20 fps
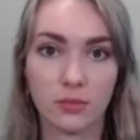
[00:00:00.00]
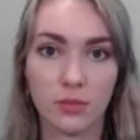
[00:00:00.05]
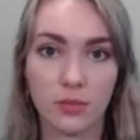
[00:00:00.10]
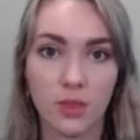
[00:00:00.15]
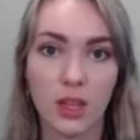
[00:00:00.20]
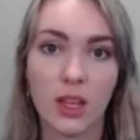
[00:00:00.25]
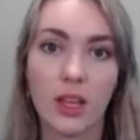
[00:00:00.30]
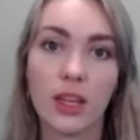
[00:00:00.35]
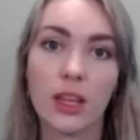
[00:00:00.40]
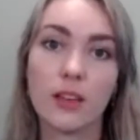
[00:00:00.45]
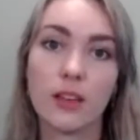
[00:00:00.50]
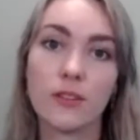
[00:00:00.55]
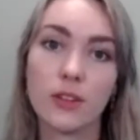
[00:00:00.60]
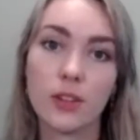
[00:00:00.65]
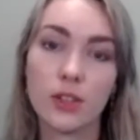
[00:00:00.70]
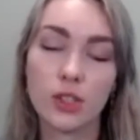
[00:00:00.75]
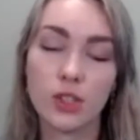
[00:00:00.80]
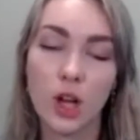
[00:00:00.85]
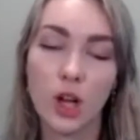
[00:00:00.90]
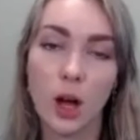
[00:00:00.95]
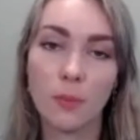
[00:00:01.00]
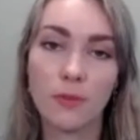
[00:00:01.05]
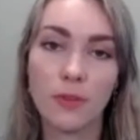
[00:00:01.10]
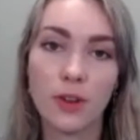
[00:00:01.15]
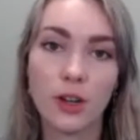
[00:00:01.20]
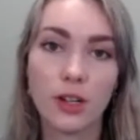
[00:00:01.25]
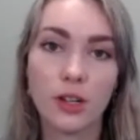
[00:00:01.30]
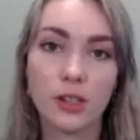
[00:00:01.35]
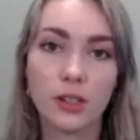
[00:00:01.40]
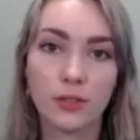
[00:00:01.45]
If your job fair
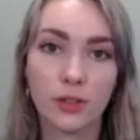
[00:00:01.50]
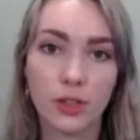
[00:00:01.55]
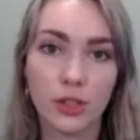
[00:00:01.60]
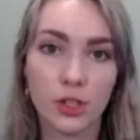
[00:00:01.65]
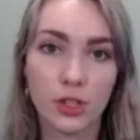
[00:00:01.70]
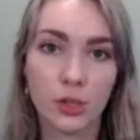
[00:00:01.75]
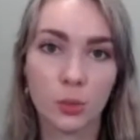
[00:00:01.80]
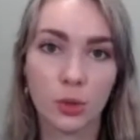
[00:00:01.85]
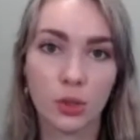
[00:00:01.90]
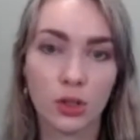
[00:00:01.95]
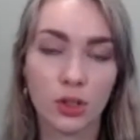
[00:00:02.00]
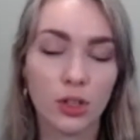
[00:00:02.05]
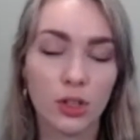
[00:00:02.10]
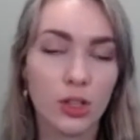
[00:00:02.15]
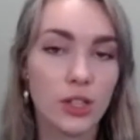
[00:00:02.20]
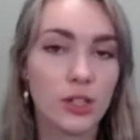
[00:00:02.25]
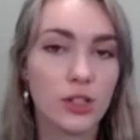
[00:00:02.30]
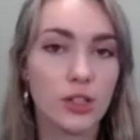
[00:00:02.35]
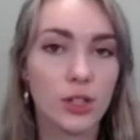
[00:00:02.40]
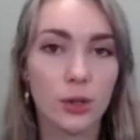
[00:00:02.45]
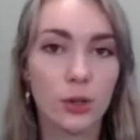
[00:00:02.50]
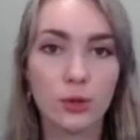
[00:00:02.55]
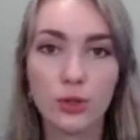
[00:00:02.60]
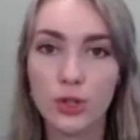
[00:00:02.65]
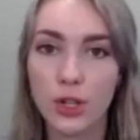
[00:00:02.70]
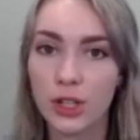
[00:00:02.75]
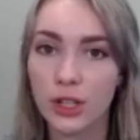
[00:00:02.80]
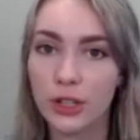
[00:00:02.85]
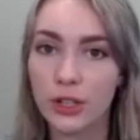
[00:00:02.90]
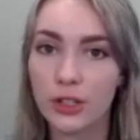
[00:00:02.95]
is virtual, don't
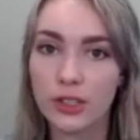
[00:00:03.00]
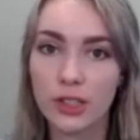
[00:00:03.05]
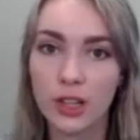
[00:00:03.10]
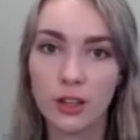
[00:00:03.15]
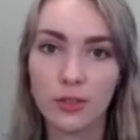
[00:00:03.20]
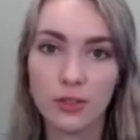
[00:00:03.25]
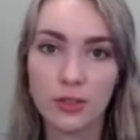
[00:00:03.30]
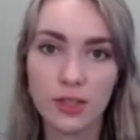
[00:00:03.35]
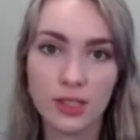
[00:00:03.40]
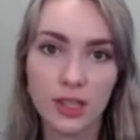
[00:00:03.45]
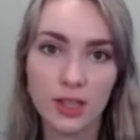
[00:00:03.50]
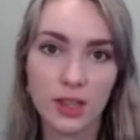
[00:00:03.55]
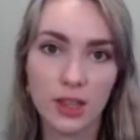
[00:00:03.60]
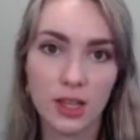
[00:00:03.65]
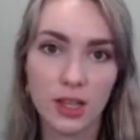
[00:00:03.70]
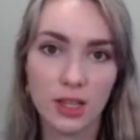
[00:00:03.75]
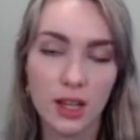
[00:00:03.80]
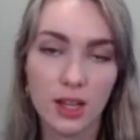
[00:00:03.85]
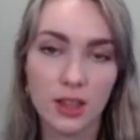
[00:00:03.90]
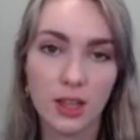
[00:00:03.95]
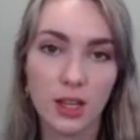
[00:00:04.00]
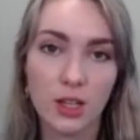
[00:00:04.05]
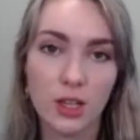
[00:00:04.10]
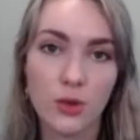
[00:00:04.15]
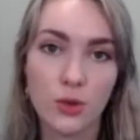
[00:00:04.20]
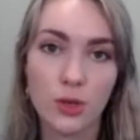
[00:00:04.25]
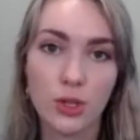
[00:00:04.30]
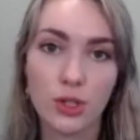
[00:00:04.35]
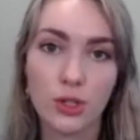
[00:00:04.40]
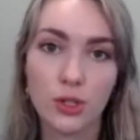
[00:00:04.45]
trick yourself into thinking that you
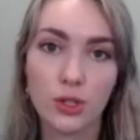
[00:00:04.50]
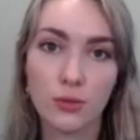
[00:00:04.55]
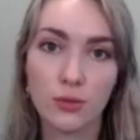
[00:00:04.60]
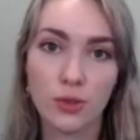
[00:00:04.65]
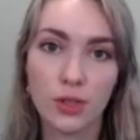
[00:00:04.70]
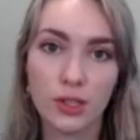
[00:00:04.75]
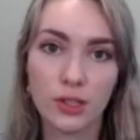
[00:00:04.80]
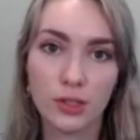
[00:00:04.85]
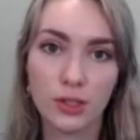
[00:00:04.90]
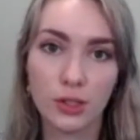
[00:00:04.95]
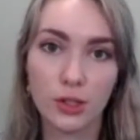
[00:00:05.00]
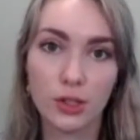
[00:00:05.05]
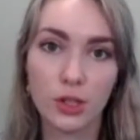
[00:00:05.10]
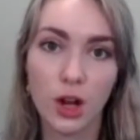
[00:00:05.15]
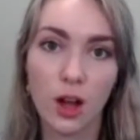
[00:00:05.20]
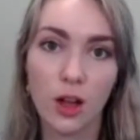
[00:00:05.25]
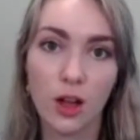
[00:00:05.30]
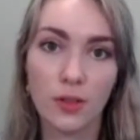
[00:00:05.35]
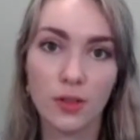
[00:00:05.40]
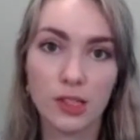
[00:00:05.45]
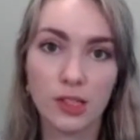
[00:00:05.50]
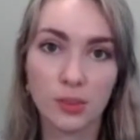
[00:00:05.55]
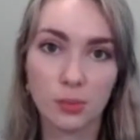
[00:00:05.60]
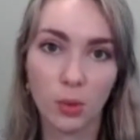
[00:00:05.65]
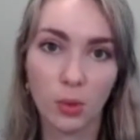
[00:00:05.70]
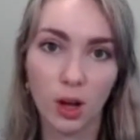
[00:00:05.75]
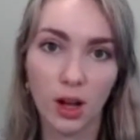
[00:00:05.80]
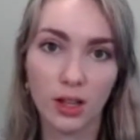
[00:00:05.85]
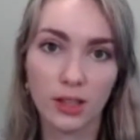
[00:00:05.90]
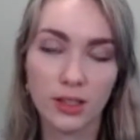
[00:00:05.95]
can do research on the
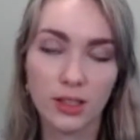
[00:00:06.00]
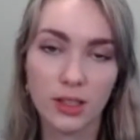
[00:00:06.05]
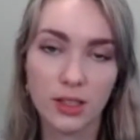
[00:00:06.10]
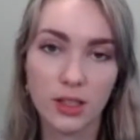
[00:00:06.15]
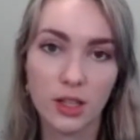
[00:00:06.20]
spot.